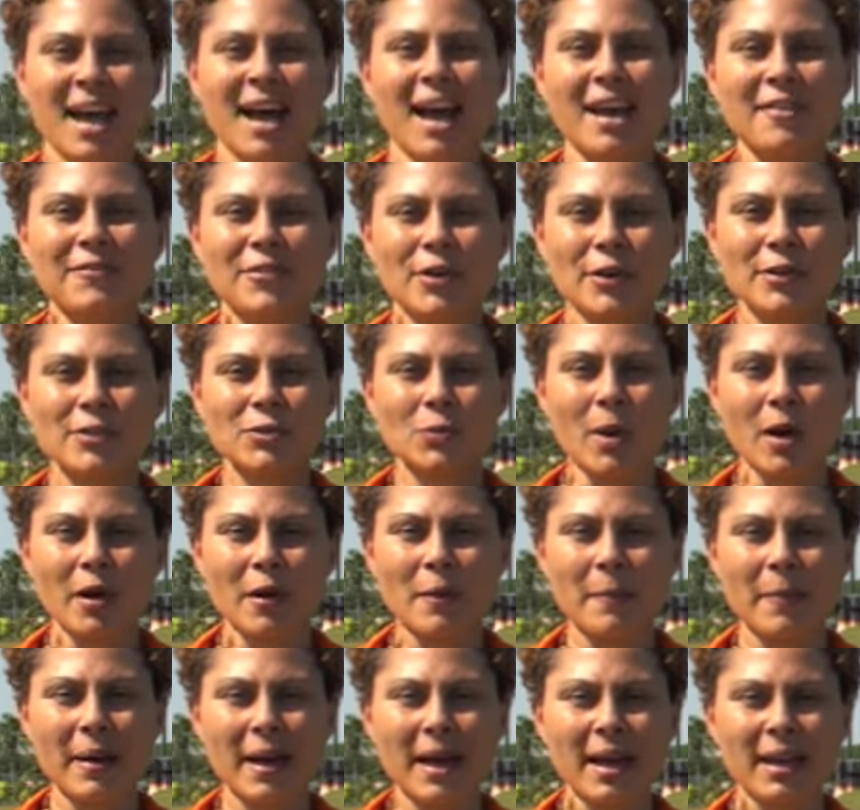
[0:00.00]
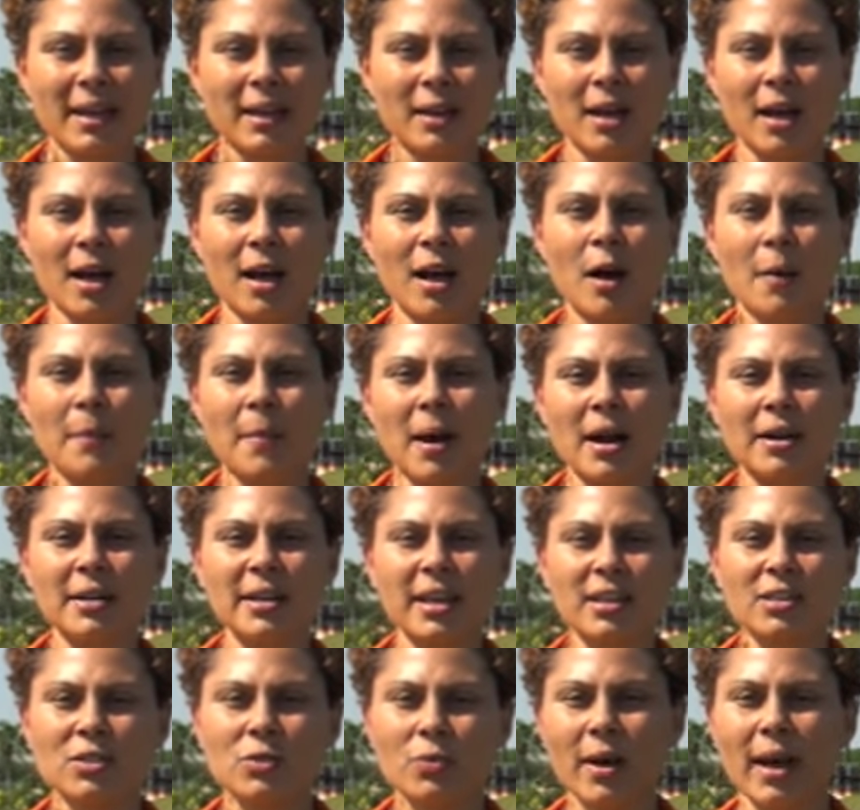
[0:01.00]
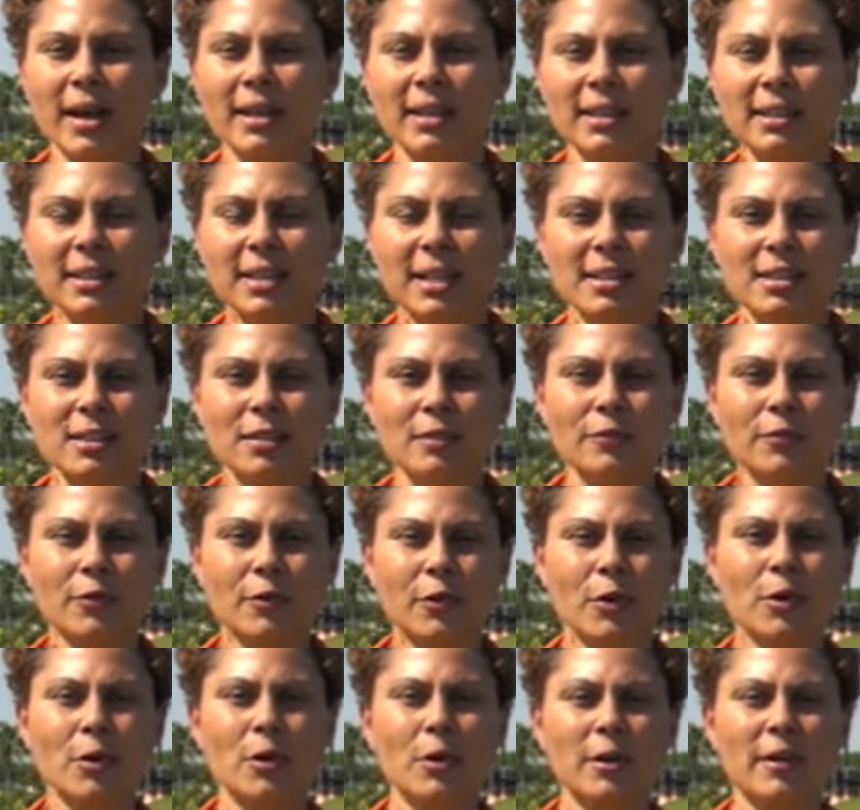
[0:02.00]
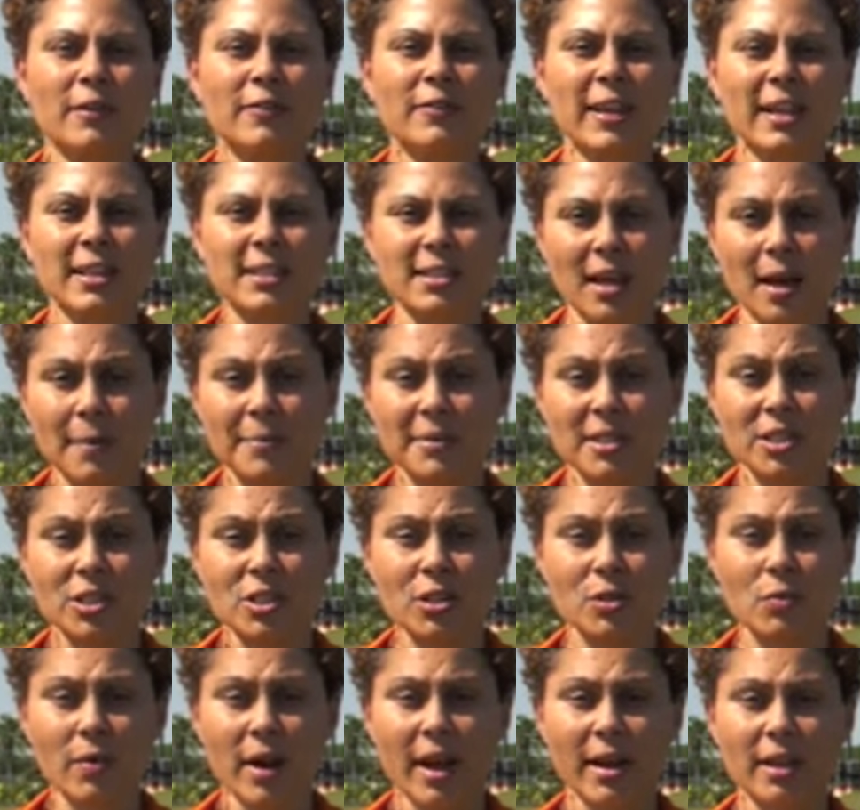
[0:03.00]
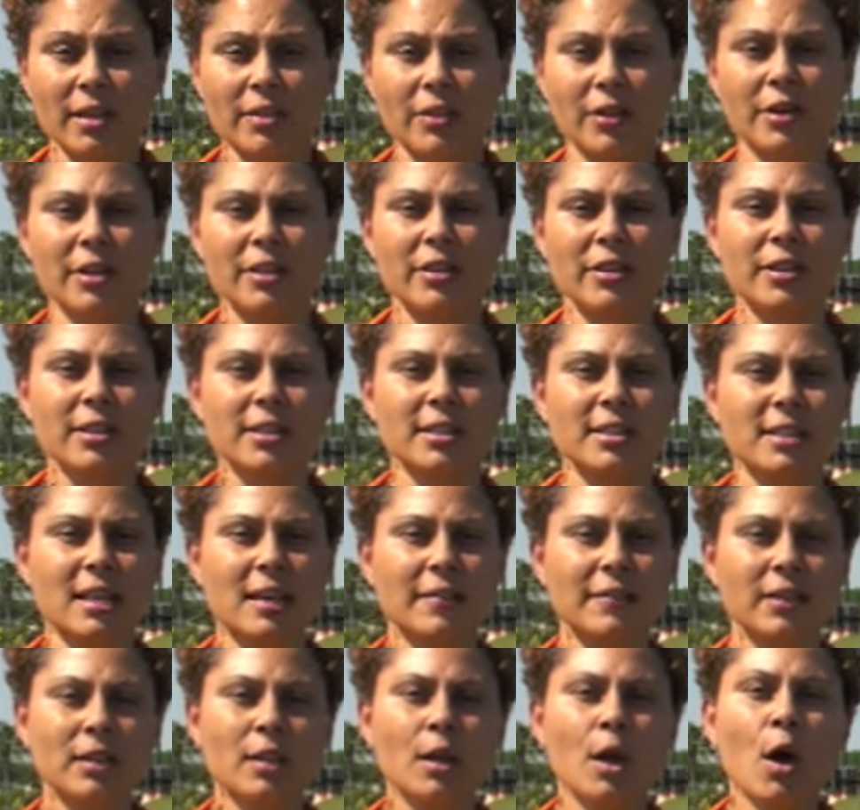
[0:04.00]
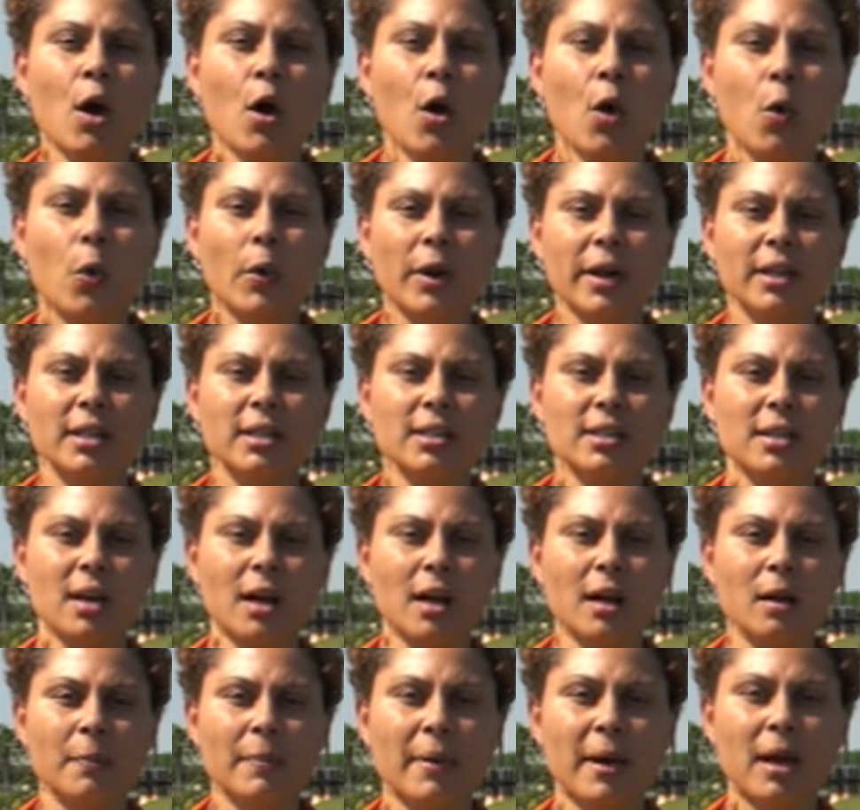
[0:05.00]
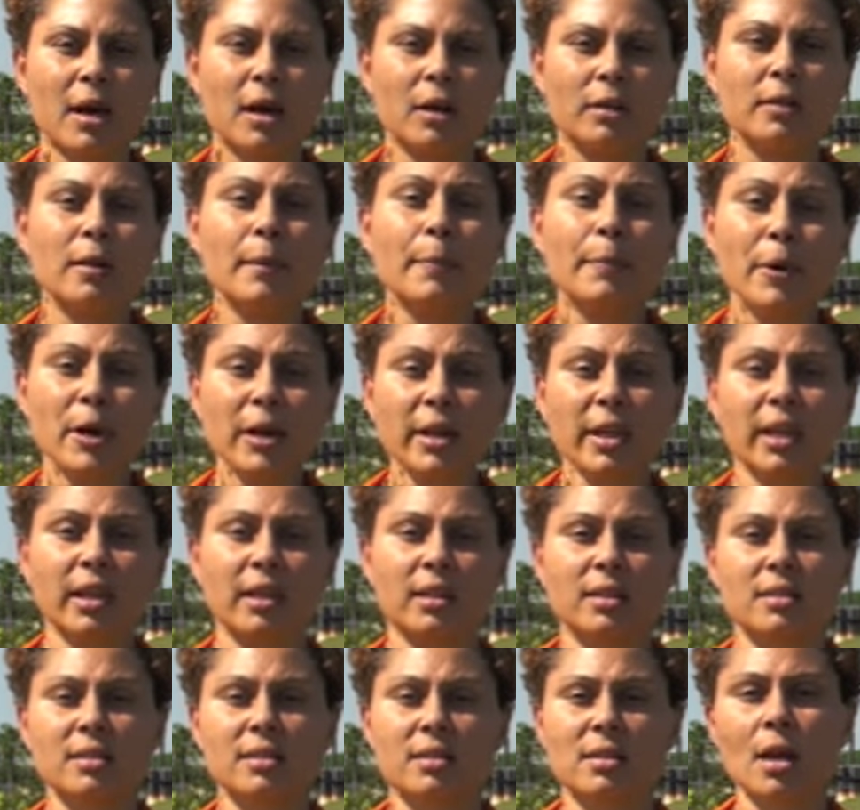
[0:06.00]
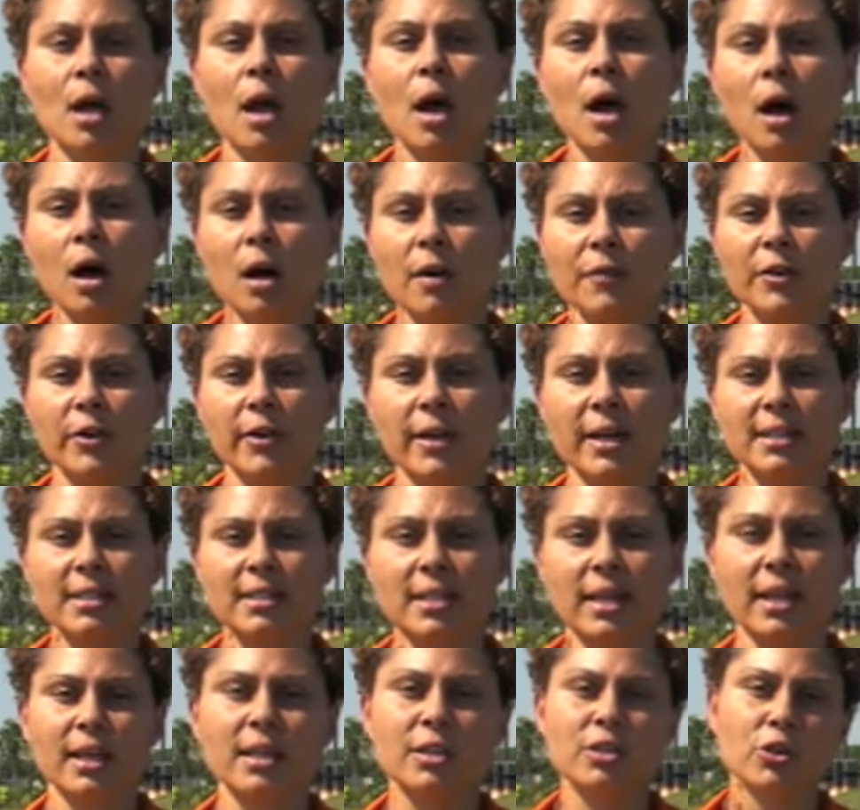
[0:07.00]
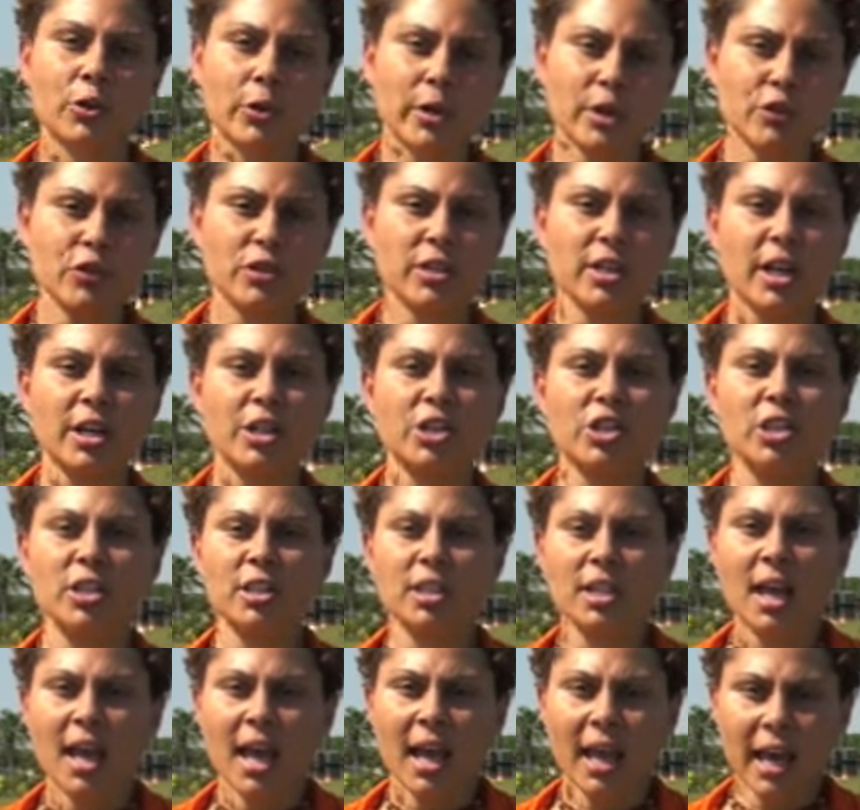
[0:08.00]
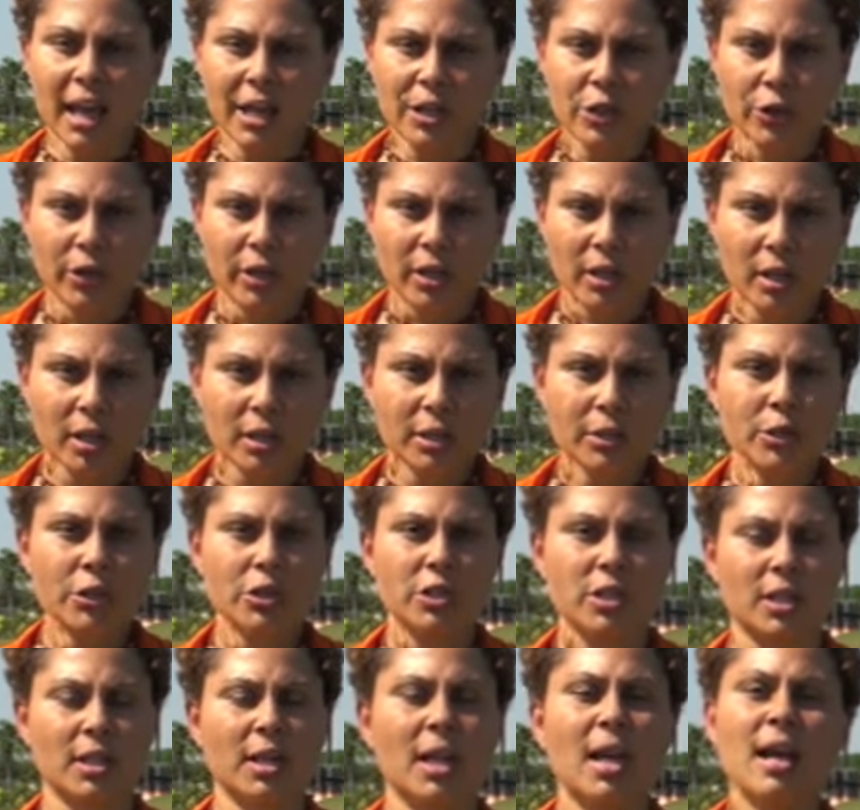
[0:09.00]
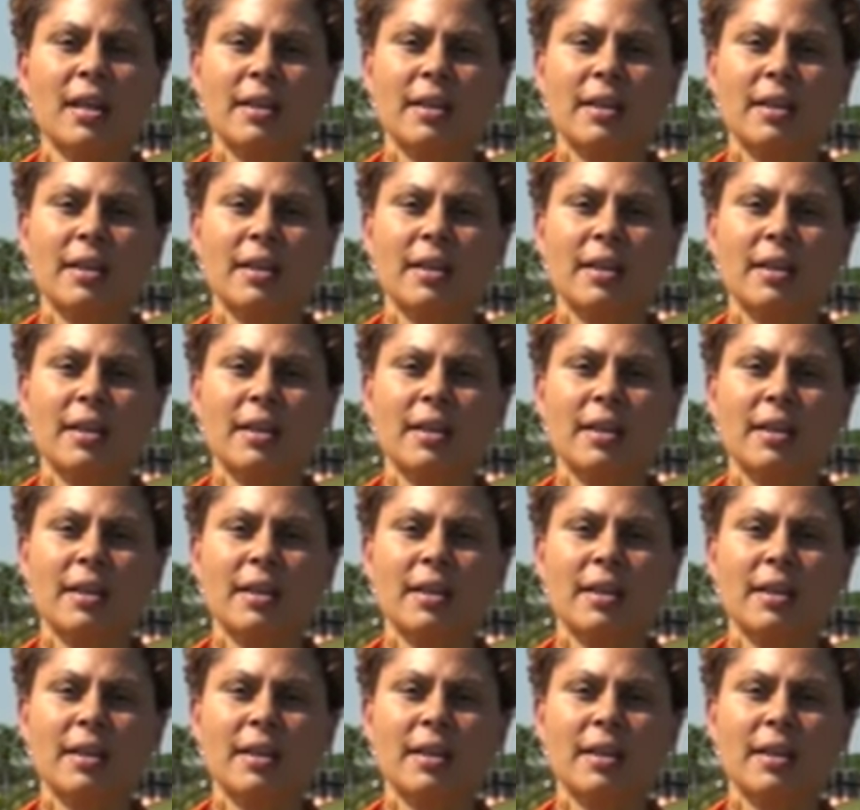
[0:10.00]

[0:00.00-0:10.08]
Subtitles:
Hi folks, welcome back. Our next writing lesson for Advanced Composition, Writing 3037, we're going to talk about the bookends of your essays, your introduction and your conclusion.